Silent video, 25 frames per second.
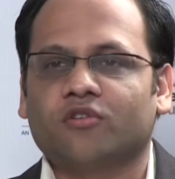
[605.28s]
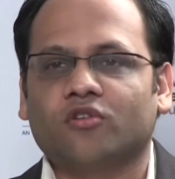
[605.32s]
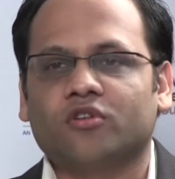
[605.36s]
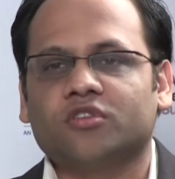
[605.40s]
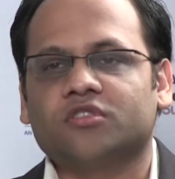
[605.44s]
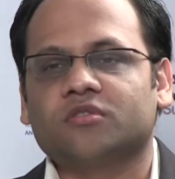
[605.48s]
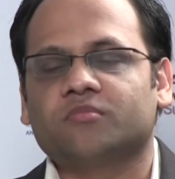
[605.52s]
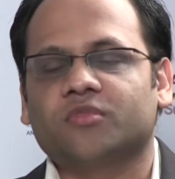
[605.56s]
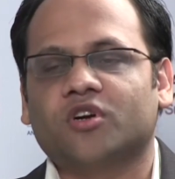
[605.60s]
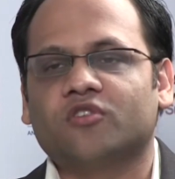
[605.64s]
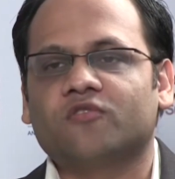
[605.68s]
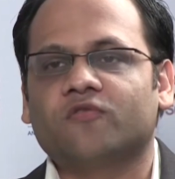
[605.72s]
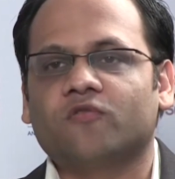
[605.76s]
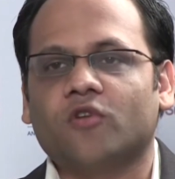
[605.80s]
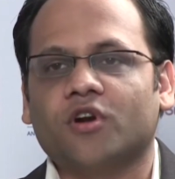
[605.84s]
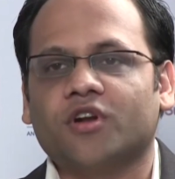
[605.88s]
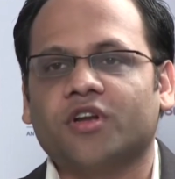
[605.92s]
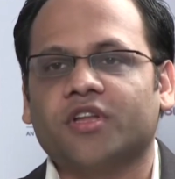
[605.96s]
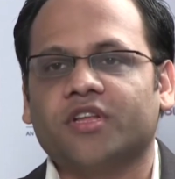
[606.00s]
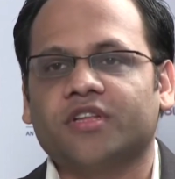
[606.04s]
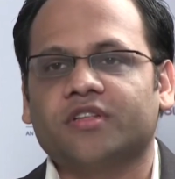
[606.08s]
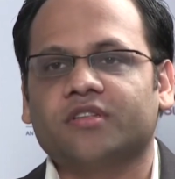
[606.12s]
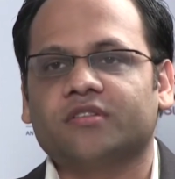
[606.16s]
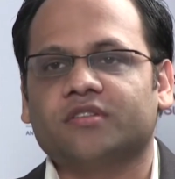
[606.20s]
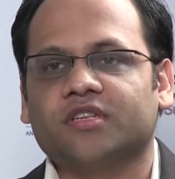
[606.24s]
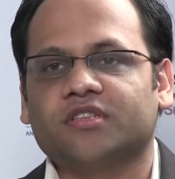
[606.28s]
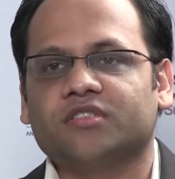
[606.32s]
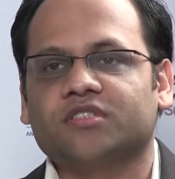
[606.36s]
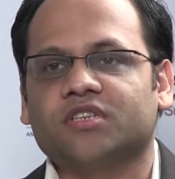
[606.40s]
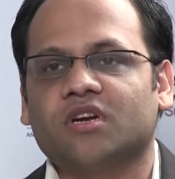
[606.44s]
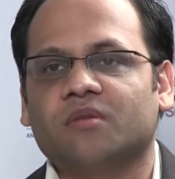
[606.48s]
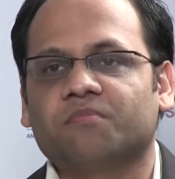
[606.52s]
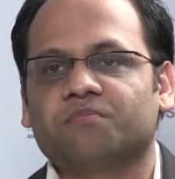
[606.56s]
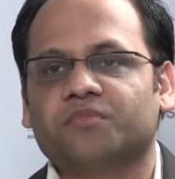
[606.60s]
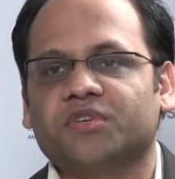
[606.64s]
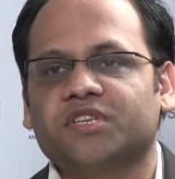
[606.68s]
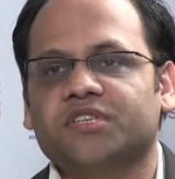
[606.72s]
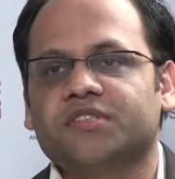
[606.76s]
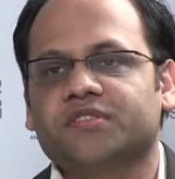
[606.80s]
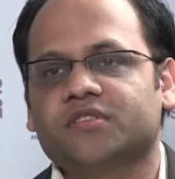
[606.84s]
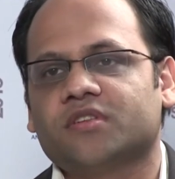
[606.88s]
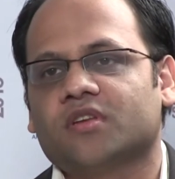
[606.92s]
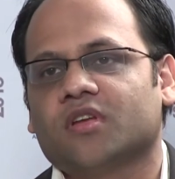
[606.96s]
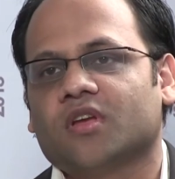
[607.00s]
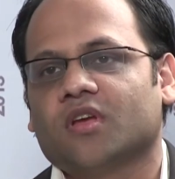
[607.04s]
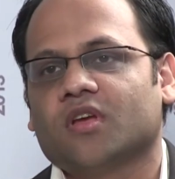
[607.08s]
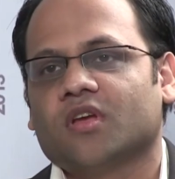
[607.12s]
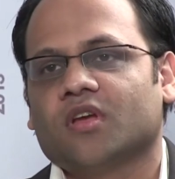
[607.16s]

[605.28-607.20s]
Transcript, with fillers: across about 40 such companies.